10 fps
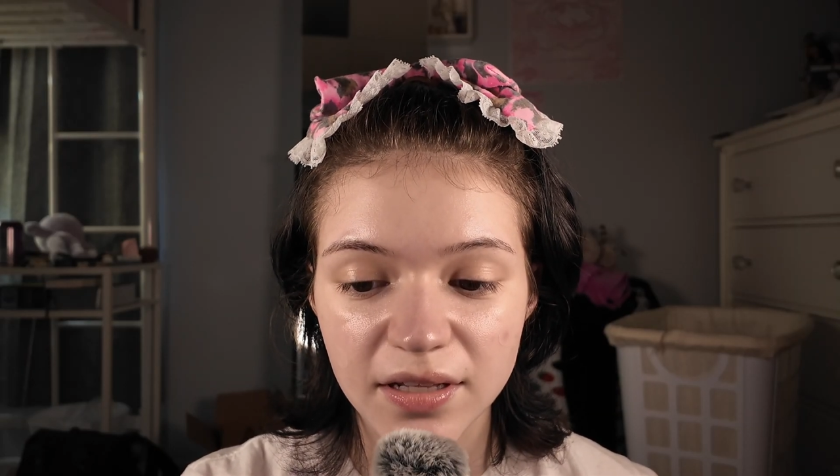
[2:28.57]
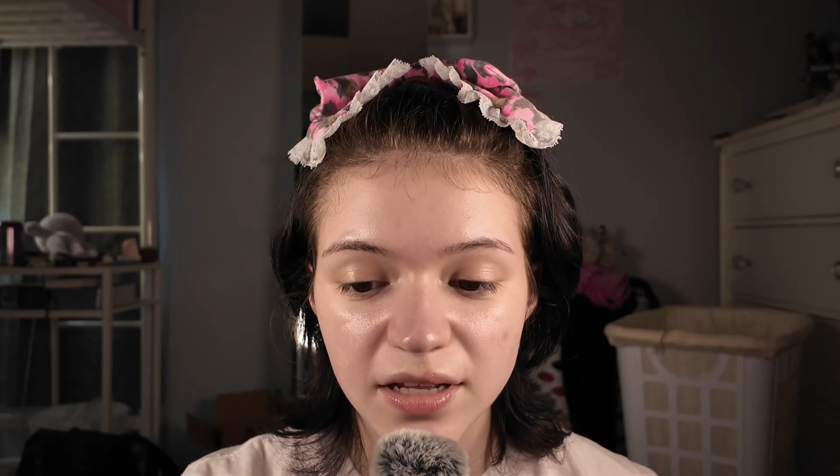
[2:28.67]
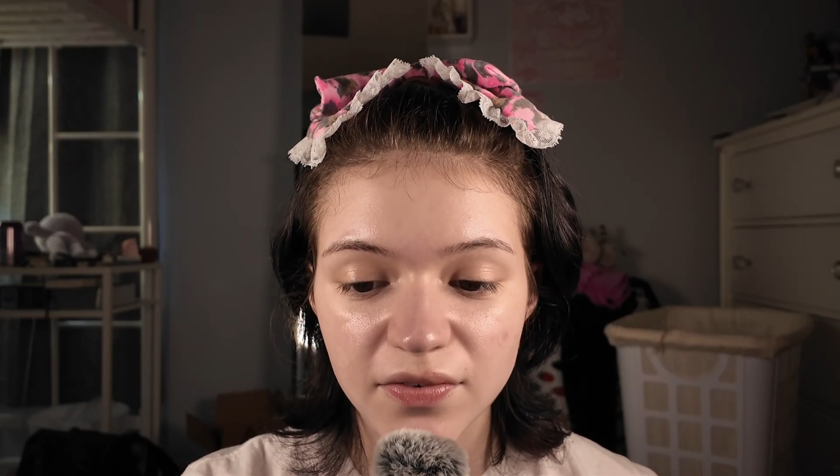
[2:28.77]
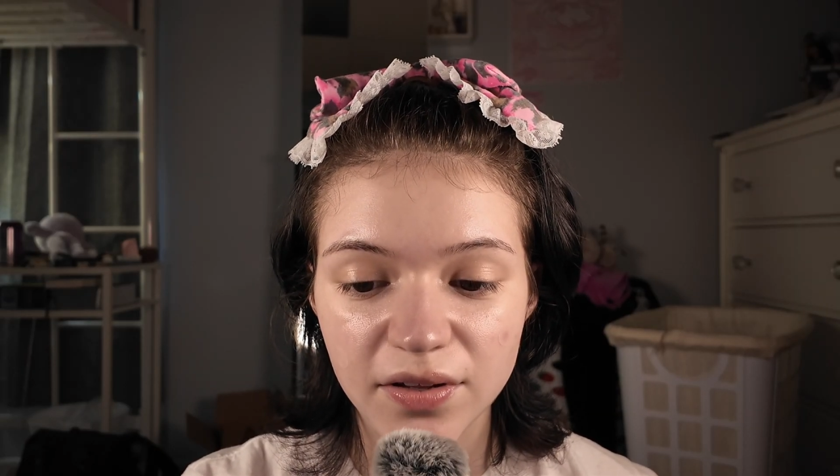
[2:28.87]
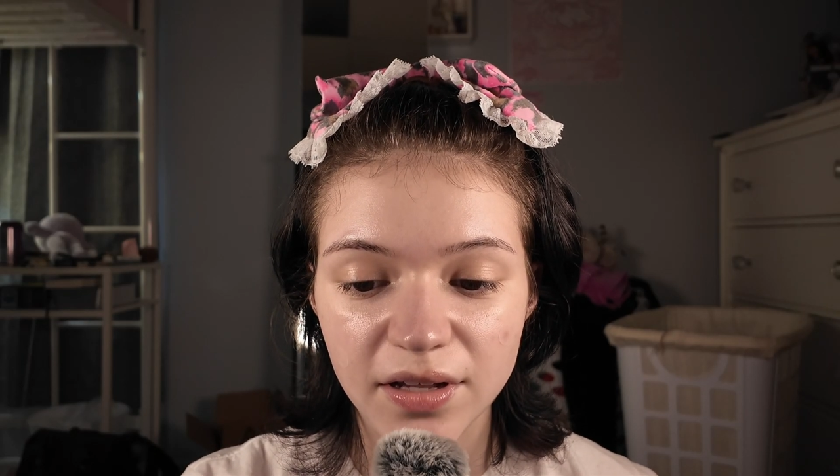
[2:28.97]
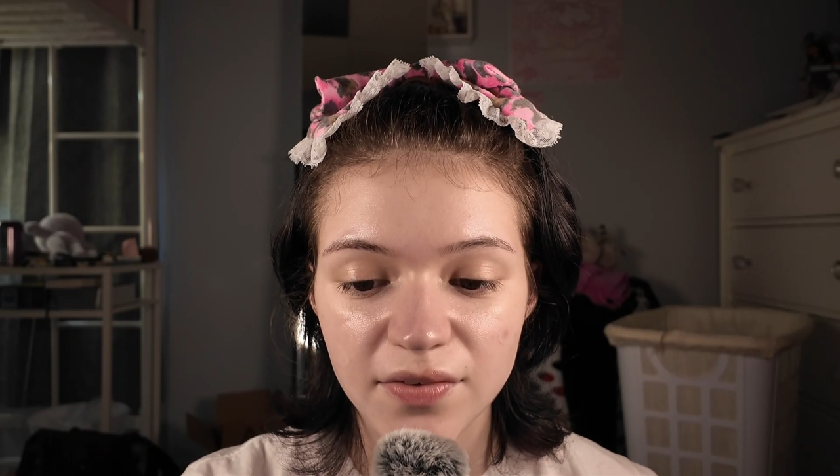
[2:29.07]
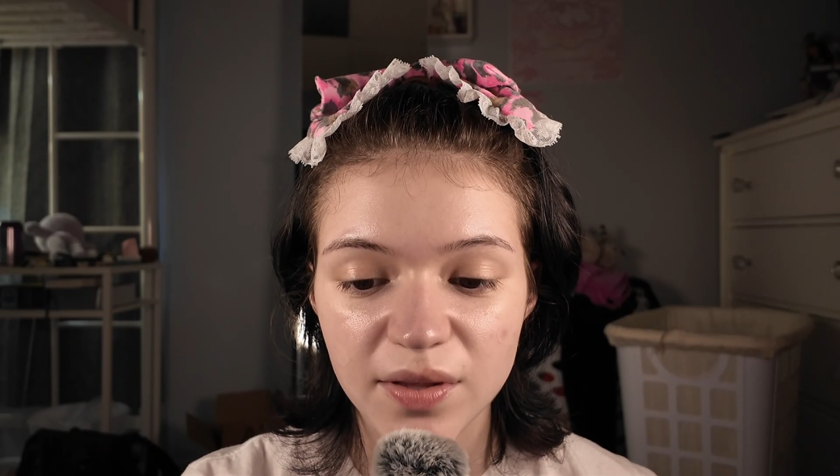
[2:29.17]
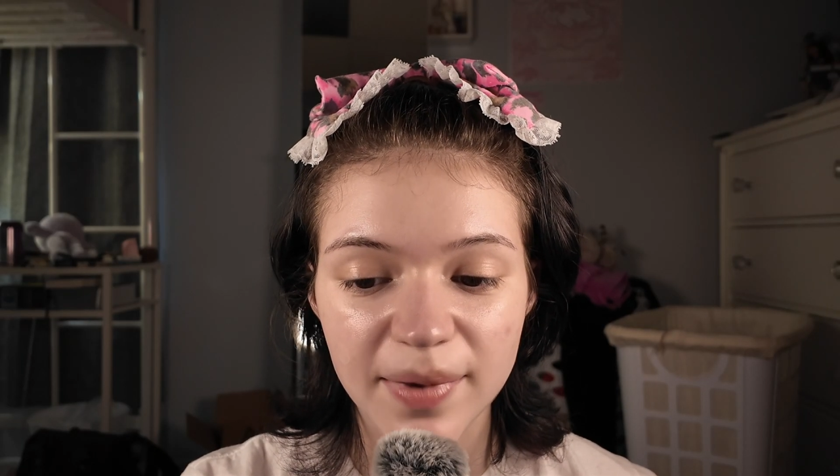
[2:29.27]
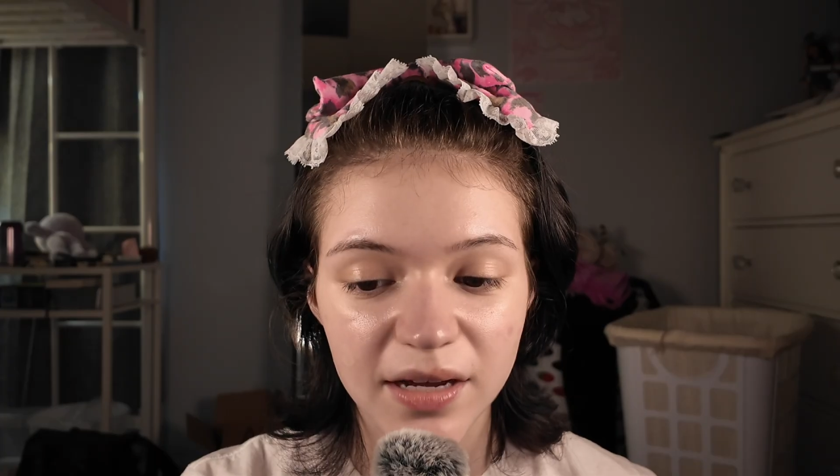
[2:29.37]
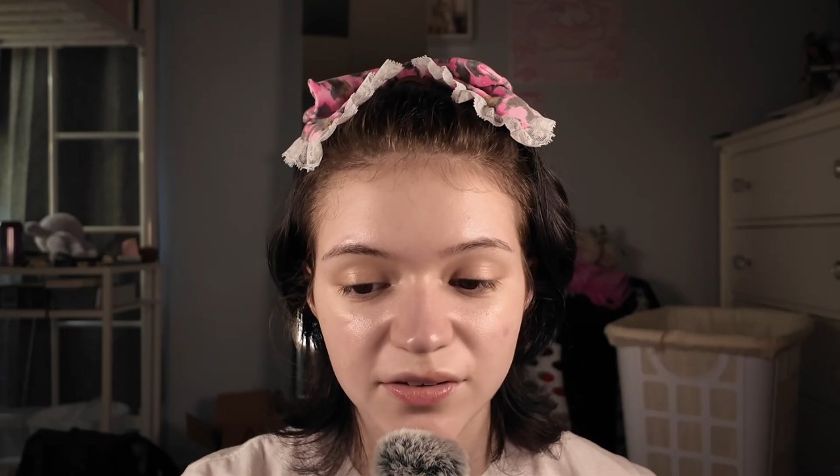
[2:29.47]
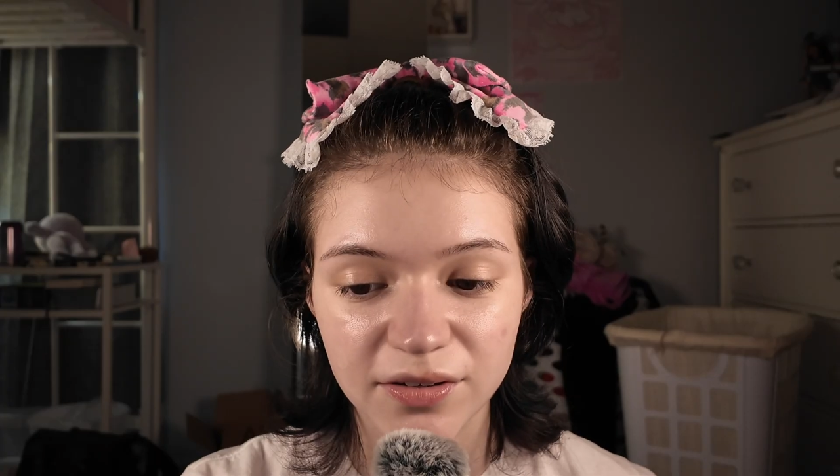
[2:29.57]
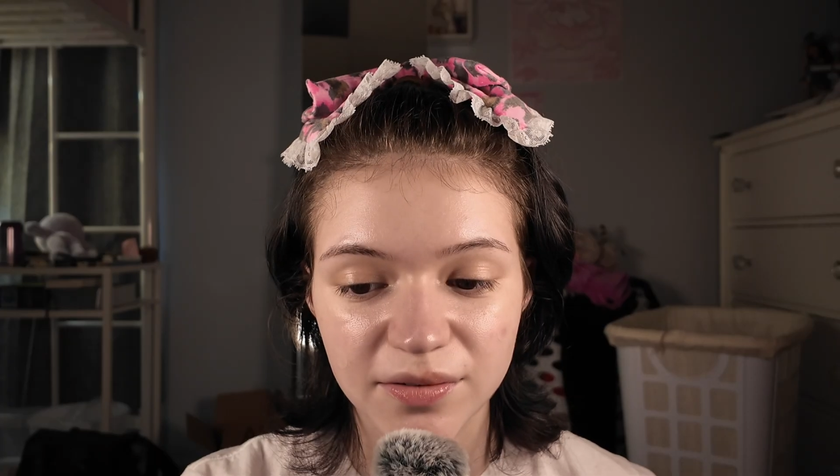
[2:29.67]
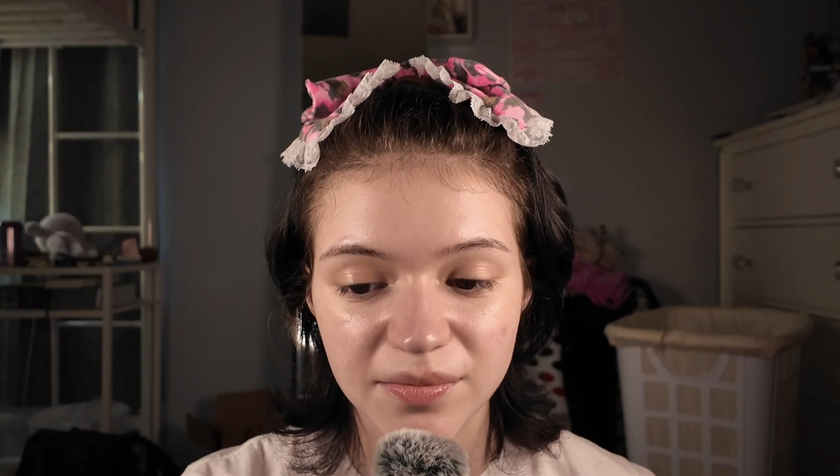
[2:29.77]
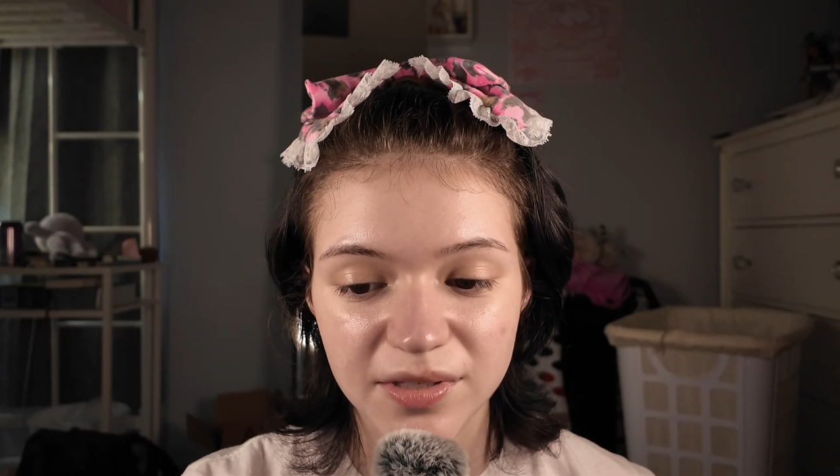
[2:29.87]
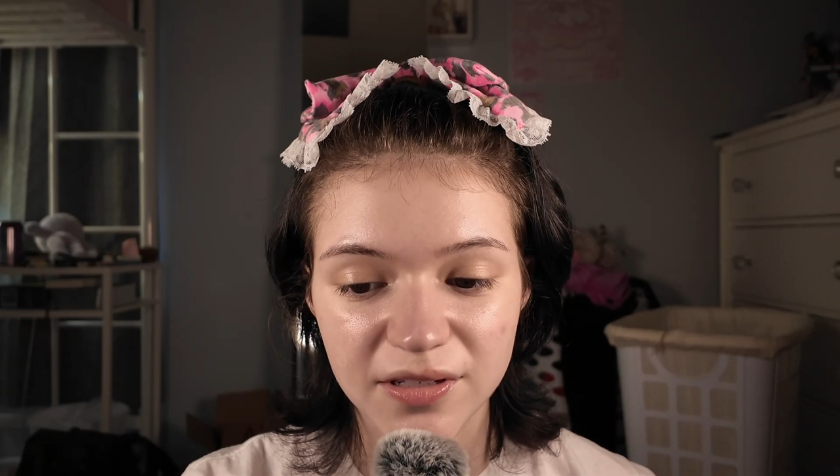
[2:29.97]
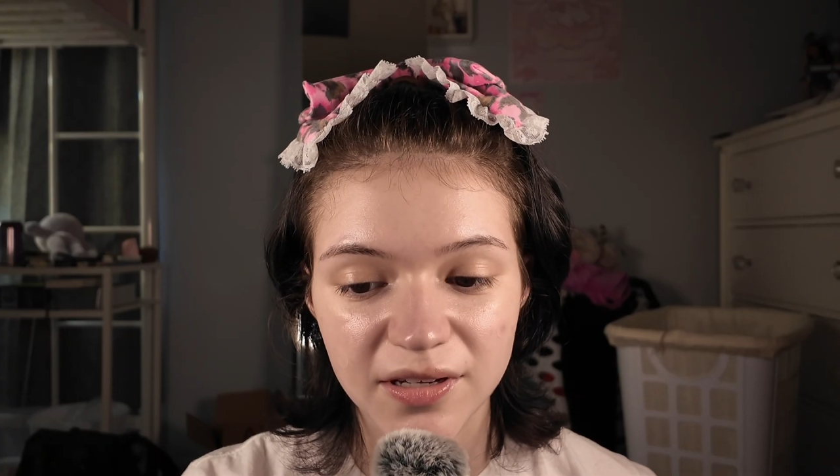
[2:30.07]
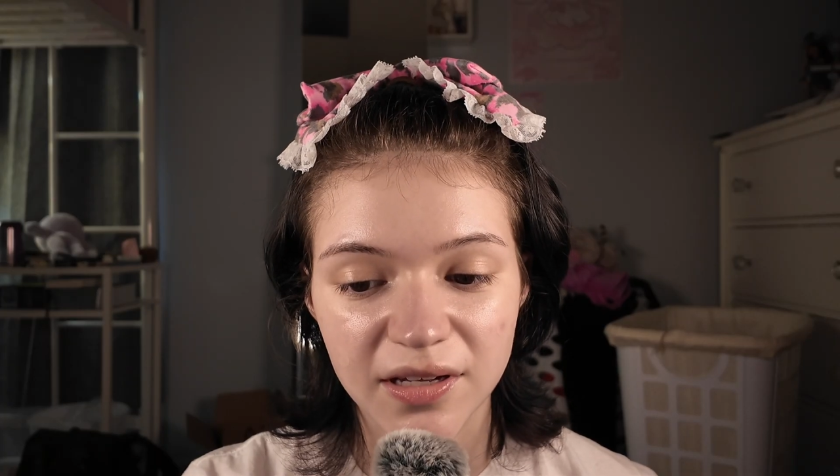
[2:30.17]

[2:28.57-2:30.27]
level of the backrooms,